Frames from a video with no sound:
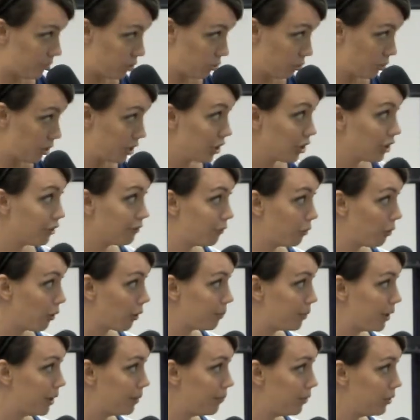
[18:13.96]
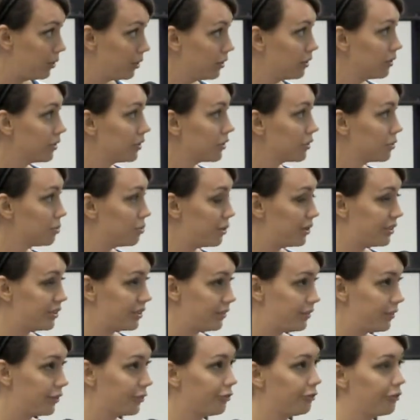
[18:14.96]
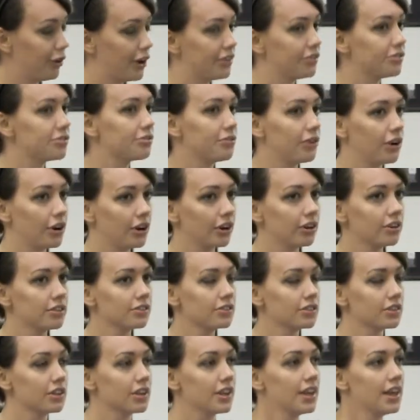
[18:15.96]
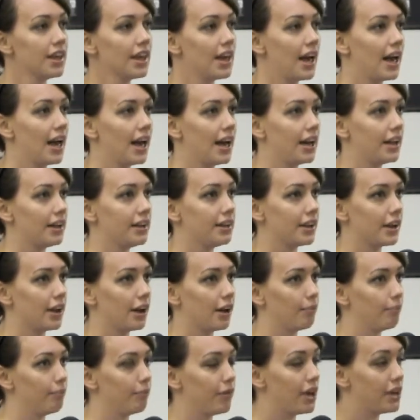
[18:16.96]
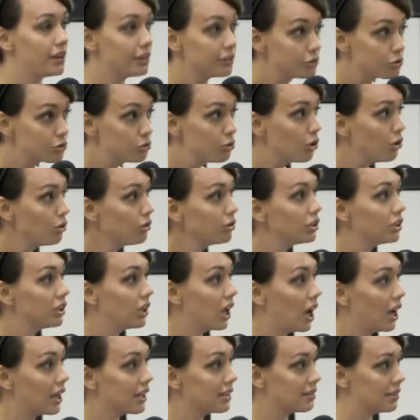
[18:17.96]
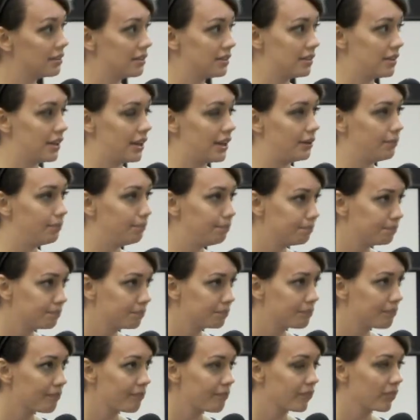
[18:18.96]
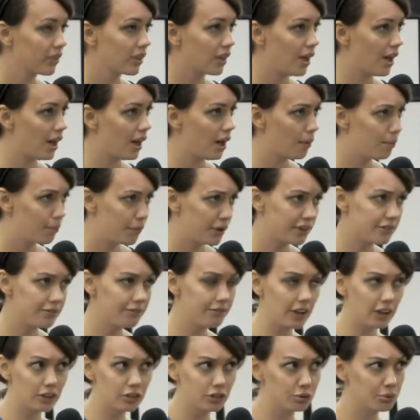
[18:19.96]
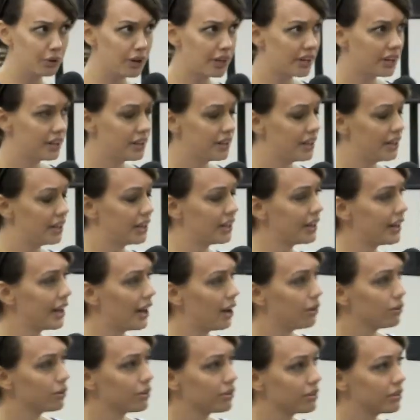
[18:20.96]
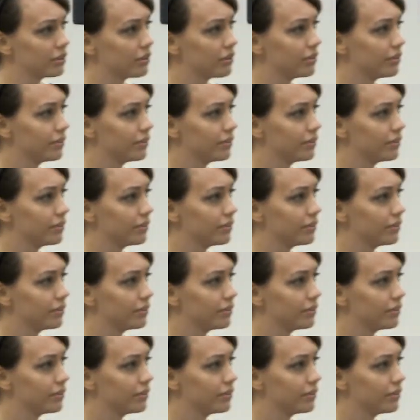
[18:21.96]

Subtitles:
3 or 4 people, specific friends of ours, and it's grown a lot since then. It's fluctuated in and out,